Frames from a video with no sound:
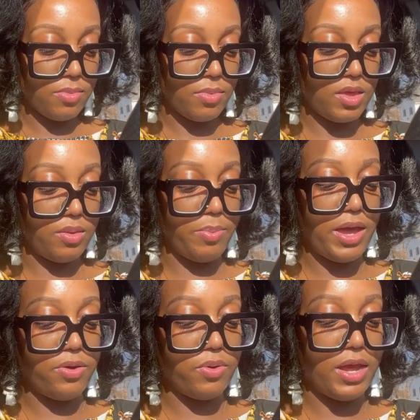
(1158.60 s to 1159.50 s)
This
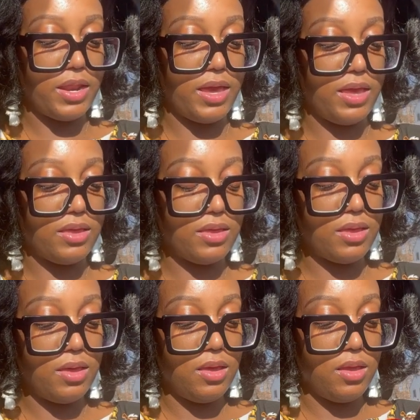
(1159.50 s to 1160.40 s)
bottle kind of has
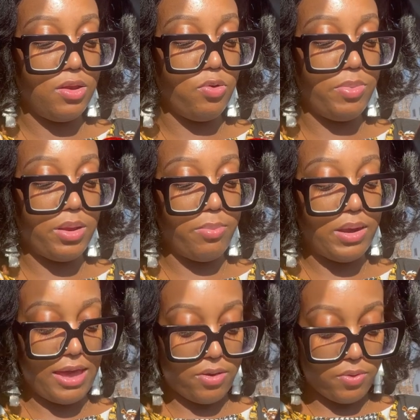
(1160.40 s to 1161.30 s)
a little bit of
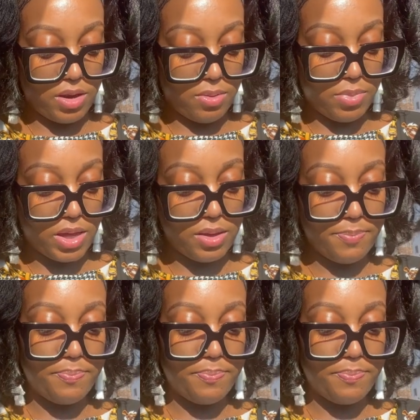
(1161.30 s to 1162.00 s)
black on it, but